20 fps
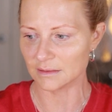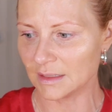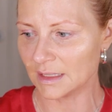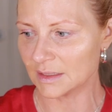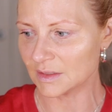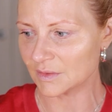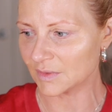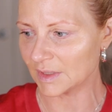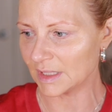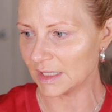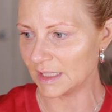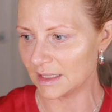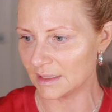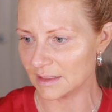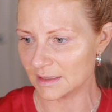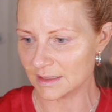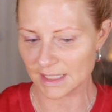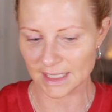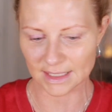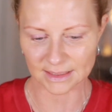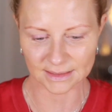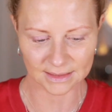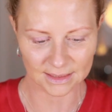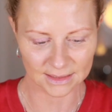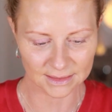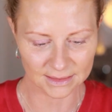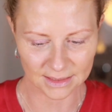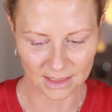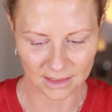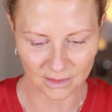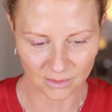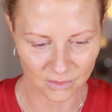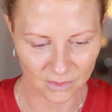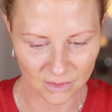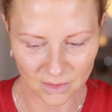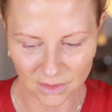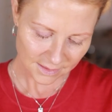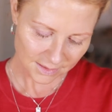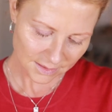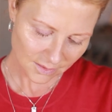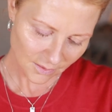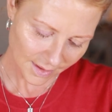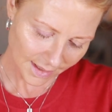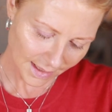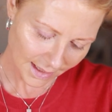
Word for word: Let's really test this out. So I